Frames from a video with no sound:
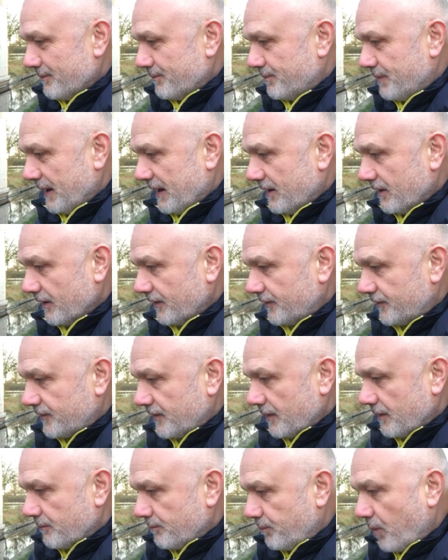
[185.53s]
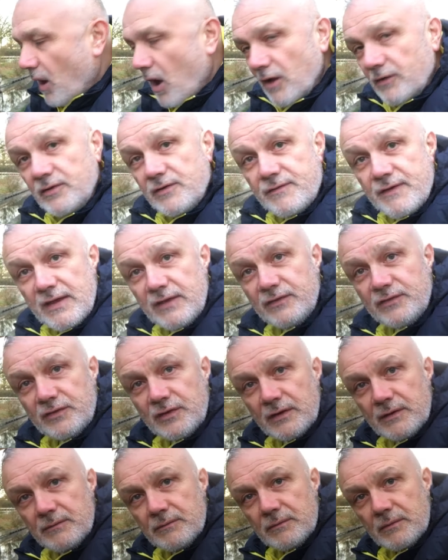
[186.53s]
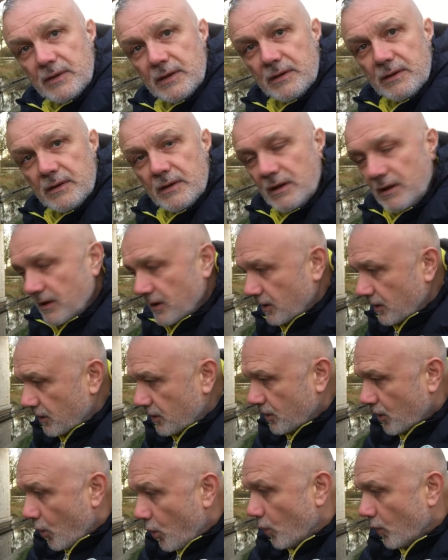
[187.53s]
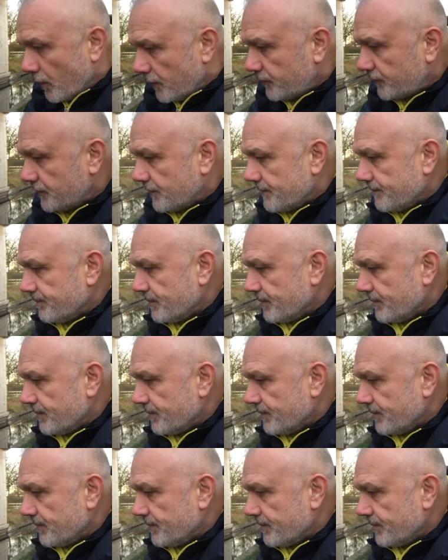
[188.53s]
because part of his uh, course